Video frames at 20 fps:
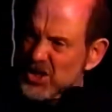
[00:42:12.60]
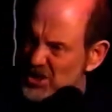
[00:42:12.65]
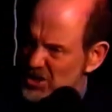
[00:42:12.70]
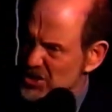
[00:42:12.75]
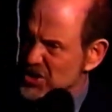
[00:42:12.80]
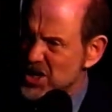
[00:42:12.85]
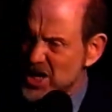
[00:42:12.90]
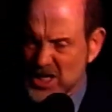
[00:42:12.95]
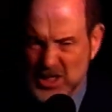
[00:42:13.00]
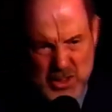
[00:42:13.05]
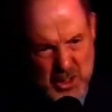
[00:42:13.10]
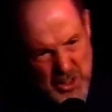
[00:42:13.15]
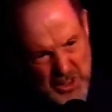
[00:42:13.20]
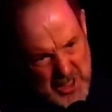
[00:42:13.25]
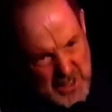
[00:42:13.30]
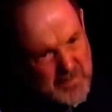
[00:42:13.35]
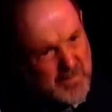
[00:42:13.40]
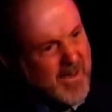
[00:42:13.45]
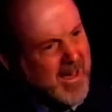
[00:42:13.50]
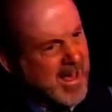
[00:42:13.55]
She took
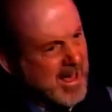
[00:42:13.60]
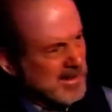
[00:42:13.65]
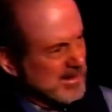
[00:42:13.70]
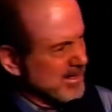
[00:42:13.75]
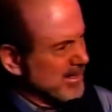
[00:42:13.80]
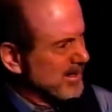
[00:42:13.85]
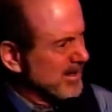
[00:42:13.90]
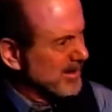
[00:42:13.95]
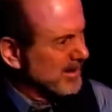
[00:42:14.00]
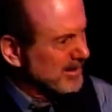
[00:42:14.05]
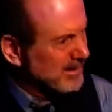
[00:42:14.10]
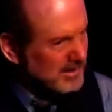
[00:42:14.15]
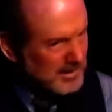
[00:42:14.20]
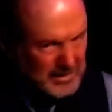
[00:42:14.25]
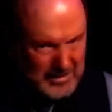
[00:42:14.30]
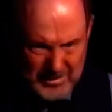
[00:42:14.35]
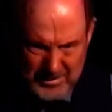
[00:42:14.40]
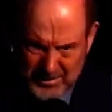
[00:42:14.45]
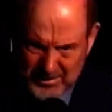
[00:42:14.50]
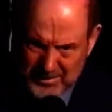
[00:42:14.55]
advantage
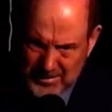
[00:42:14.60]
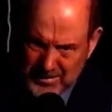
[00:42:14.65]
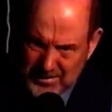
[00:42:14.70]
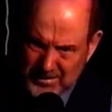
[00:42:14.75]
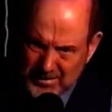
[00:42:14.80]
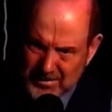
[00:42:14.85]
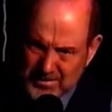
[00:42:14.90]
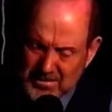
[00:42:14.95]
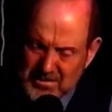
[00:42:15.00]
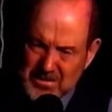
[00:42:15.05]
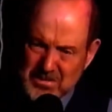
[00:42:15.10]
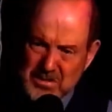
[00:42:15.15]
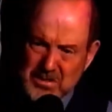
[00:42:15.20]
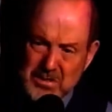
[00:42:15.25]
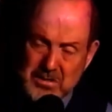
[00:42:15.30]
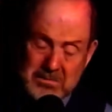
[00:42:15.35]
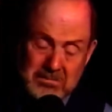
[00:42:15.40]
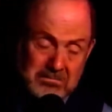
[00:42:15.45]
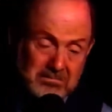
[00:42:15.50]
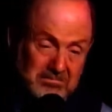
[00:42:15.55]

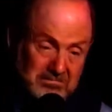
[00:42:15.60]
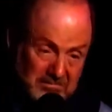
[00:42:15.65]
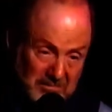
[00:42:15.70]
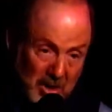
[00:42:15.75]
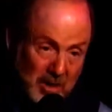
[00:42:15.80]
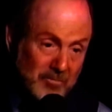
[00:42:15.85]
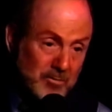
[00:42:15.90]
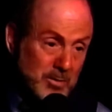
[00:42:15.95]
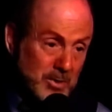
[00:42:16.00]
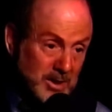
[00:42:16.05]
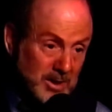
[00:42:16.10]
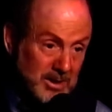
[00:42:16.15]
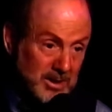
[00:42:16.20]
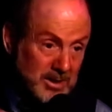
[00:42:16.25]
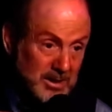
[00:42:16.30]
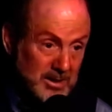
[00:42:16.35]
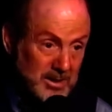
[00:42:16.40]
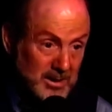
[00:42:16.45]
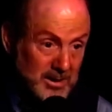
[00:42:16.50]
of me.